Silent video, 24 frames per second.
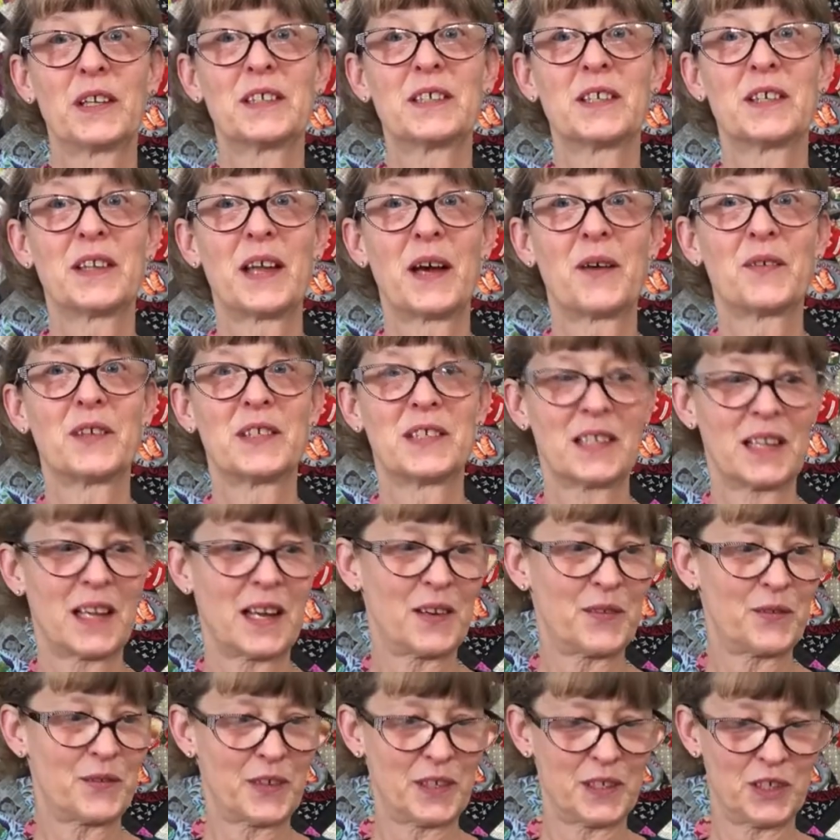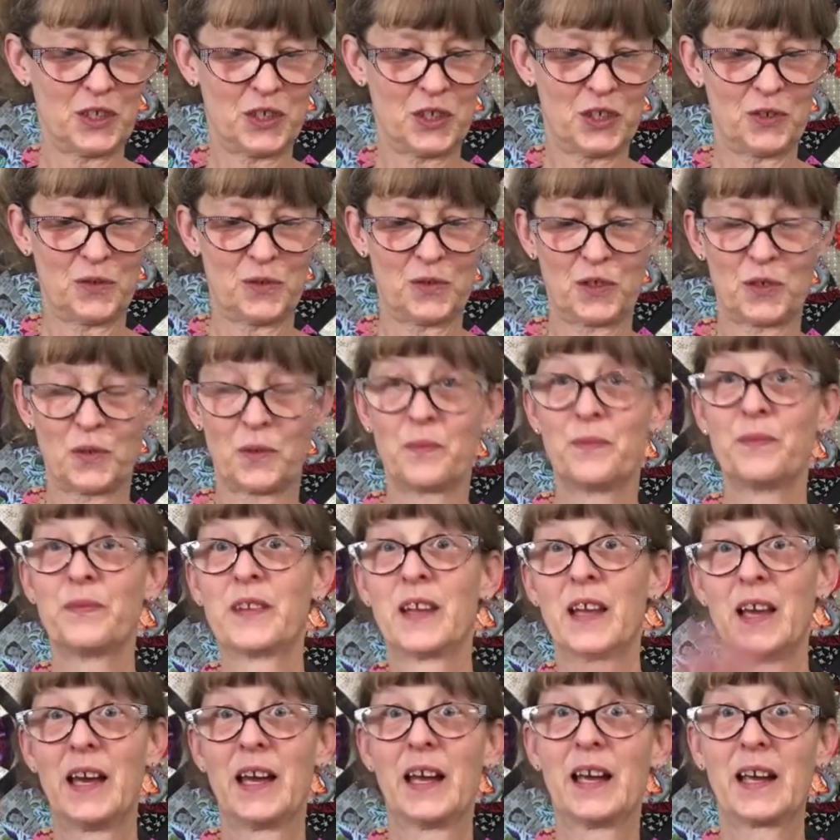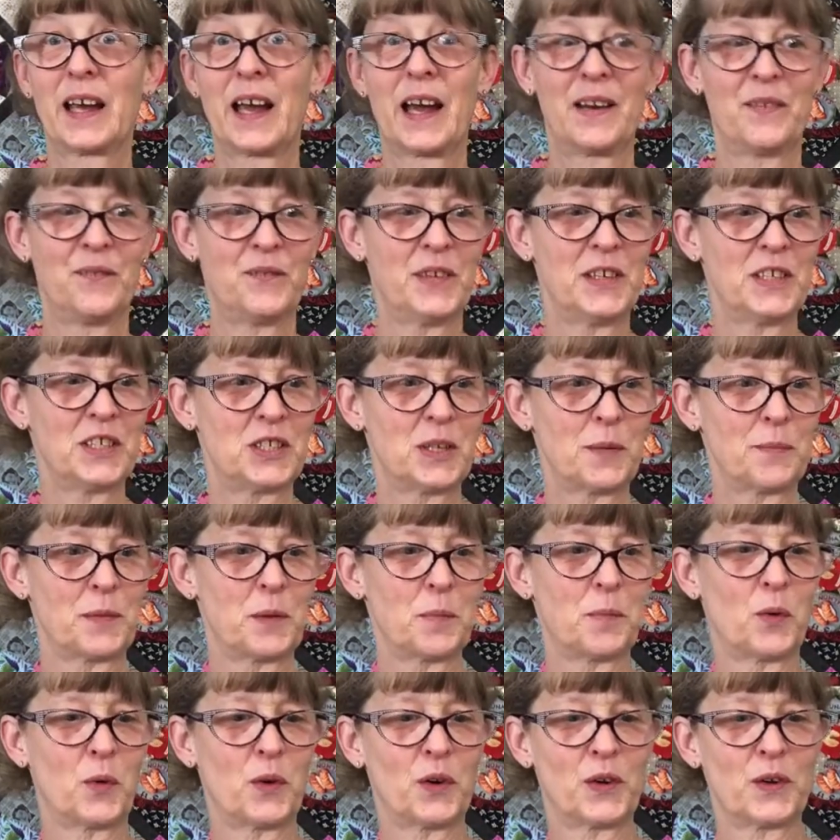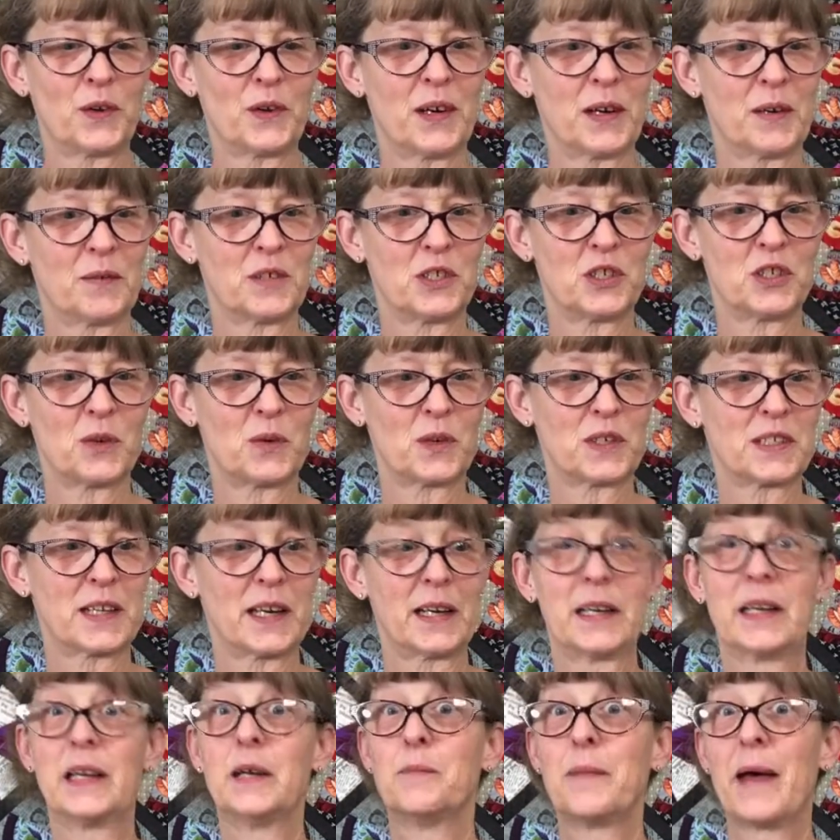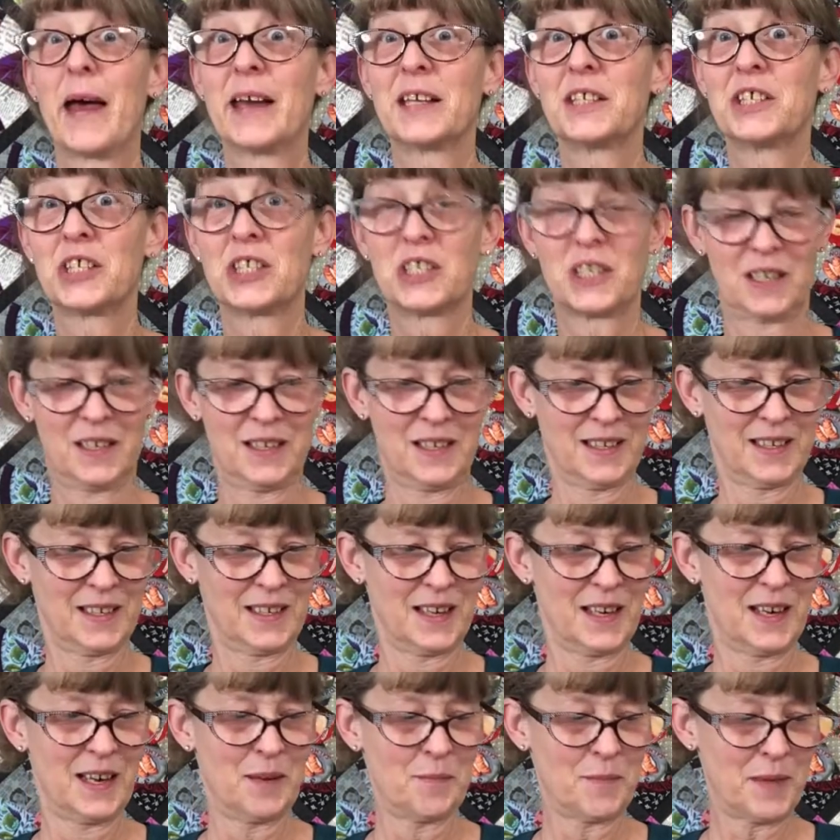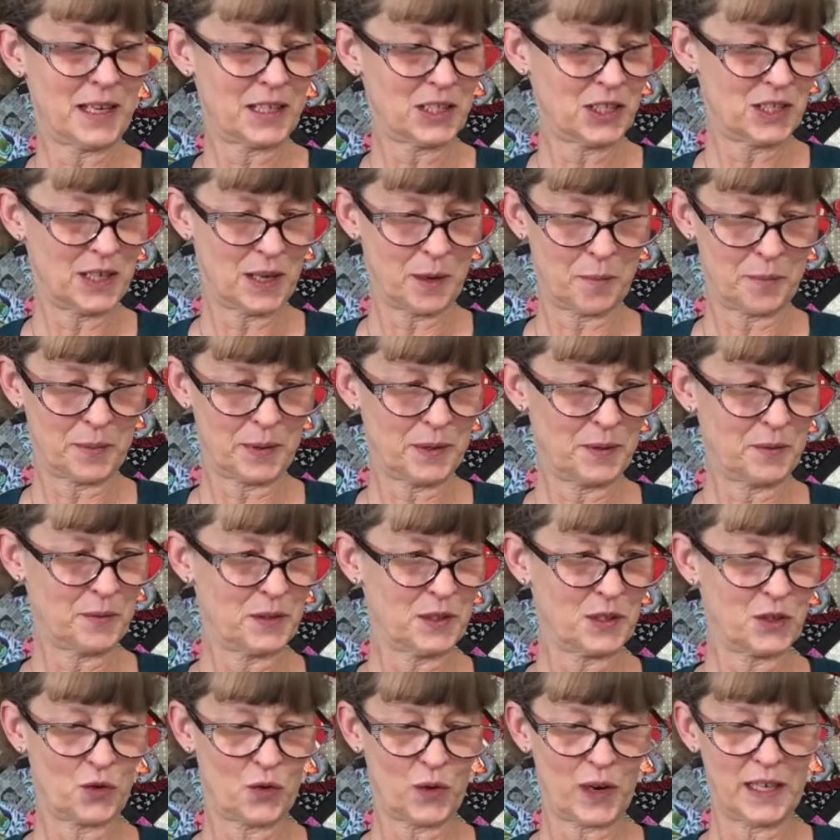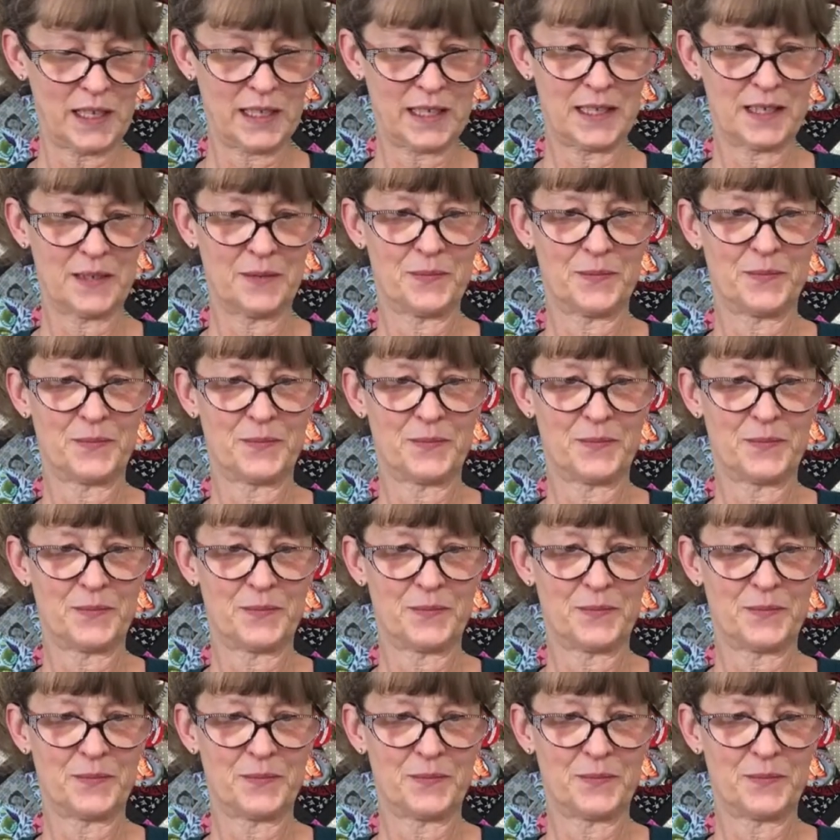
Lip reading: So that was a lot of fun too. So kind of finished up the border. I was so excited it matched. Matched up. It was great.